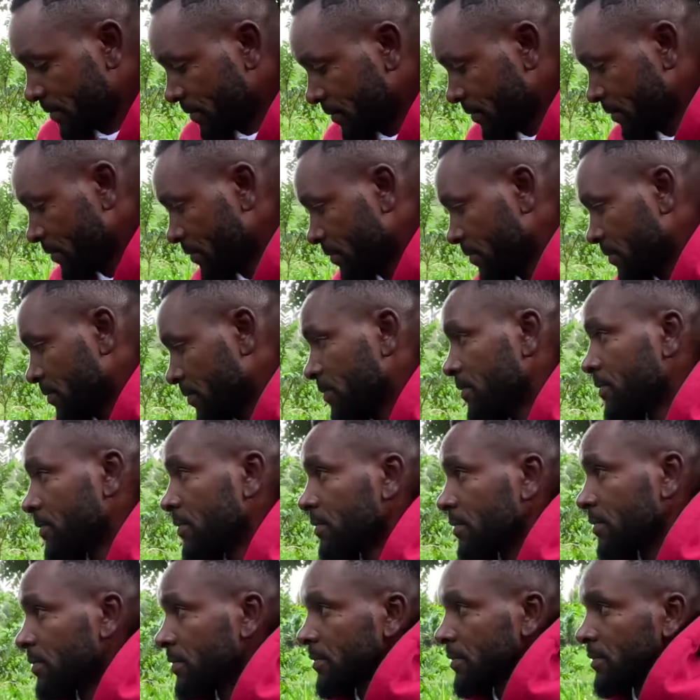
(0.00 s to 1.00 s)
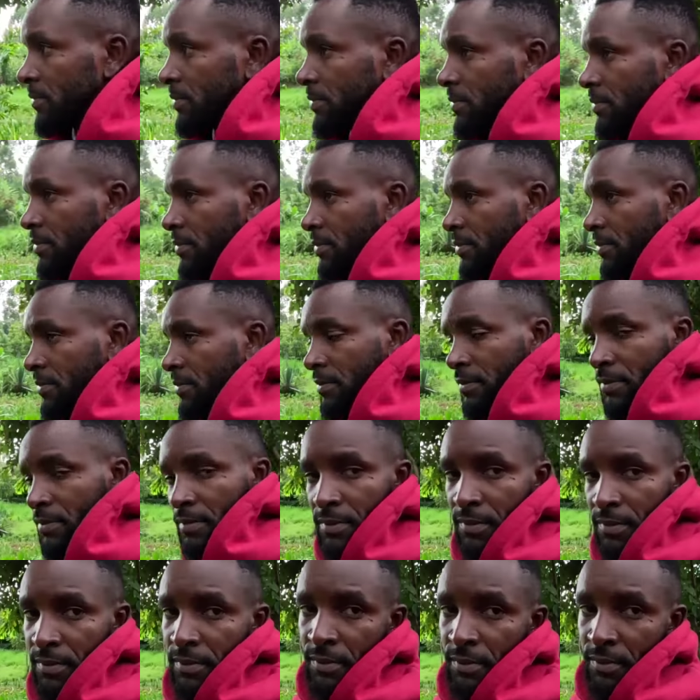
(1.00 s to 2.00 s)

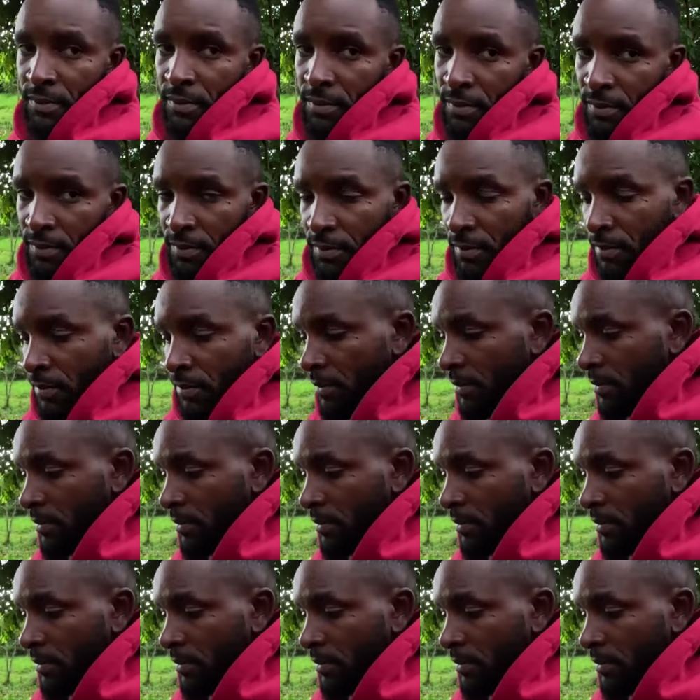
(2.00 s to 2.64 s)
Nothing is said.